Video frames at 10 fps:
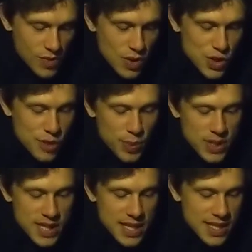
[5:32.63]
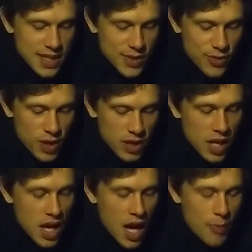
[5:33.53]
So the princess said to the frog,
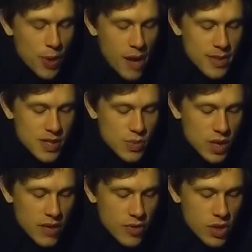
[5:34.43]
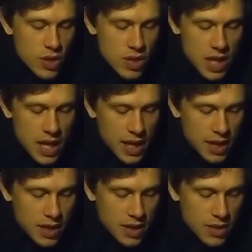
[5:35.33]
I'll promise whatever you like.
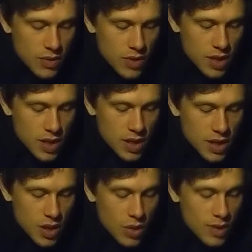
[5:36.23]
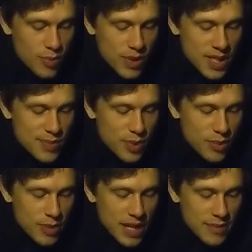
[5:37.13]
Only please
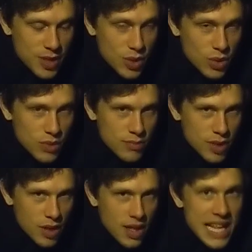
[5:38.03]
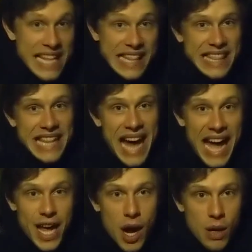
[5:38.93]
bring back my golden ball.
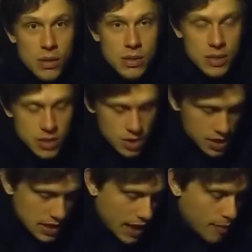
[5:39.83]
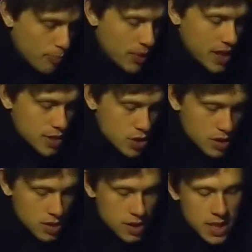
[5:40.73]
Liar! She's a lying bitch.
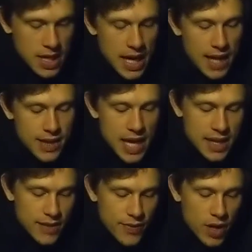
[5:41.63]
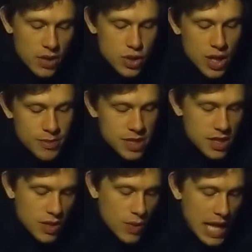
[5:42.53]
At that, the frog jumped into
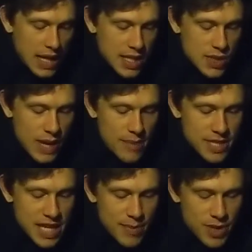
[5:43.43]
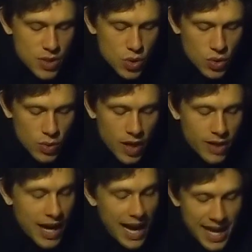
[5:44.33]
the well and swam deep into the cool
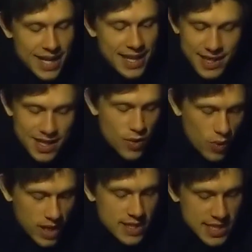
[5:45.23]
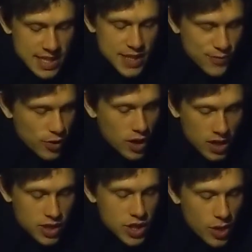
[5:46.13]
water. I want to see this
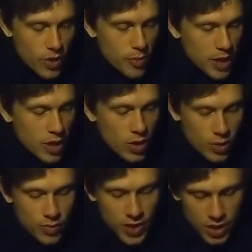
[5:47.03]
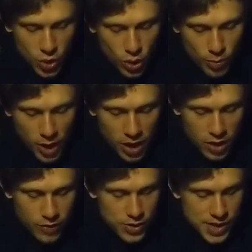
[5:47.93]
frog tote a big old gold ball
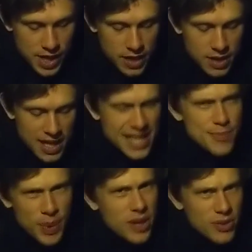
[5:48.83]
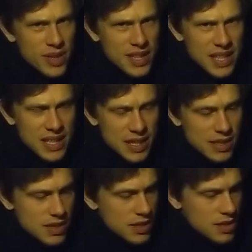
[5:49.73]
over his head. It's bigger than he
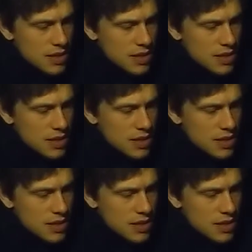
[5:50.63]
is.